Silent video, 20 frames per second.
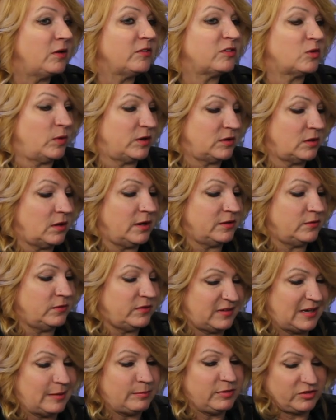also worked hard to
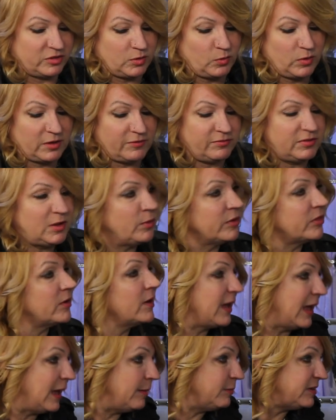establish a workflow with
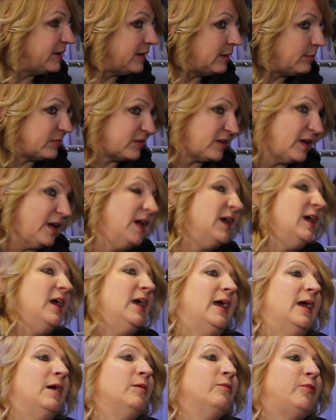our game teams.
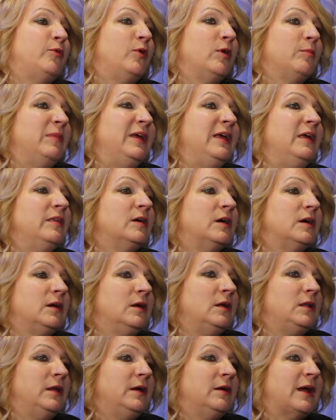And for me, the
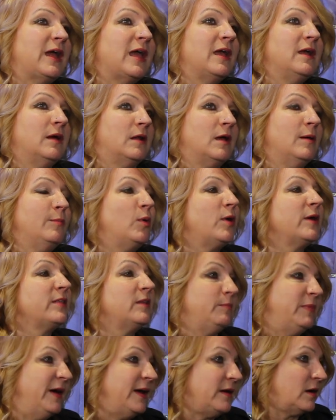earlier I can get on board,
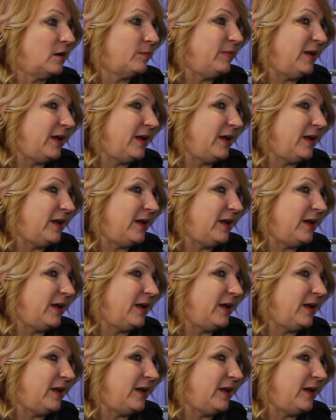the better,